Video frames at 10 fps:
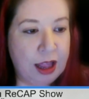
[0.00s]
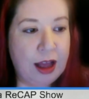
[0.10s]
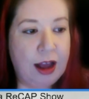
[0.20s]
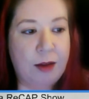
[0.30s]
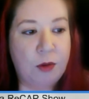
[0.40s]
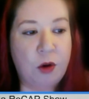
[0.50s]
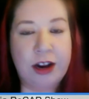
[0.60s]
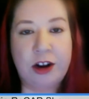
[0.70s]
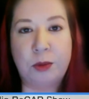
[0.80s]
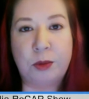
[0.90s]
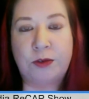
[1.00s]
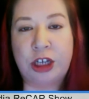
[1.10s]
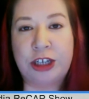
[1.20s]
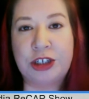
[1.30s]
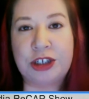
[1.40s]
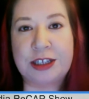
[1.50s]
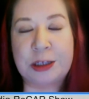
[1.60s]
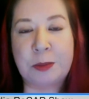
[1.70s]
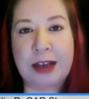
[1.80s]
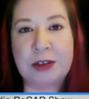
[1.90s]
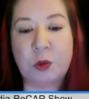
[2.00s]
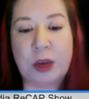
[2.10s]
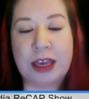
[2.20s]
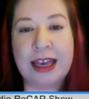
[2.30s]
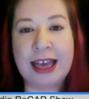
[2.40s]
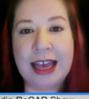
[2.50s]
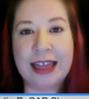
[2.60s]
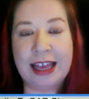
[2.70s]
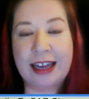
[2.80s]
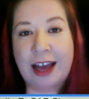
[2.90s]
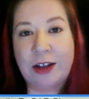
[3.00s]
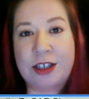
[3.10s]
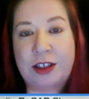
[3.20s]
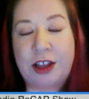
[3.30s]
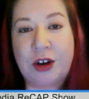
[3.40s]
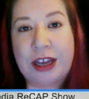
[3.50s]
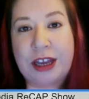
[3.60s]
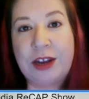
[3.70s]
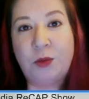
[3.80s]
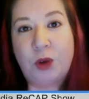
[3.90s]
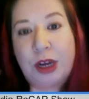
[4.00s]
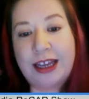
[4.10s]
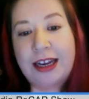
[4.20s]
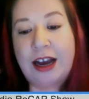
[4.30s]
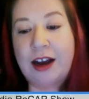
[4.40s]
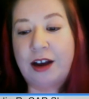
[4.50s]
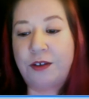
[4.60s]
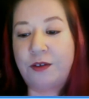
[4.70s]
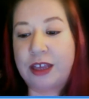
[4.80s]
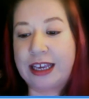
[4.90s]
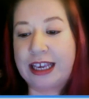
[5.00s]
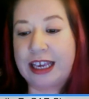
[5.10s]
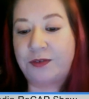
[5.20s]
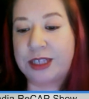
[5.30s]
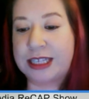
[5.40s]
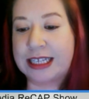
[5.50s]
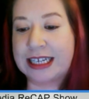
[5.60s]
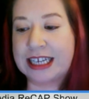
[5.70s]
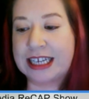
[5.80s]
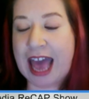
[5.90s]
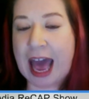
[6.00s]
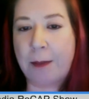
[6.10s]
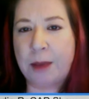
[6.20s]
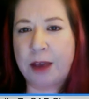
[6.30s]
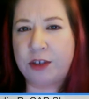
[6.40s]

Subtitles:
Quite a number of changes in this past week. They announced that they are getting rid of the GIFs app.